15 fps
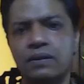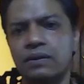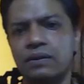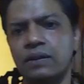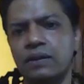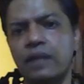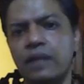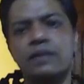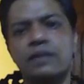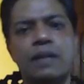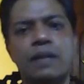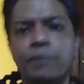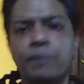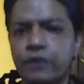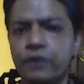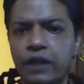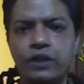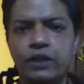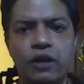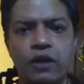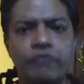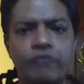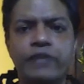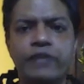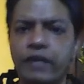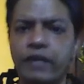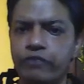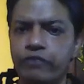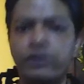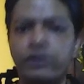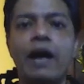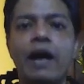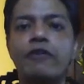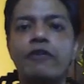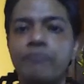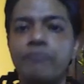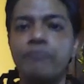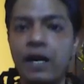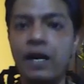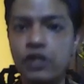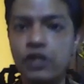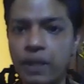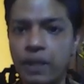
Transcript: is a product of careful craftsmanship.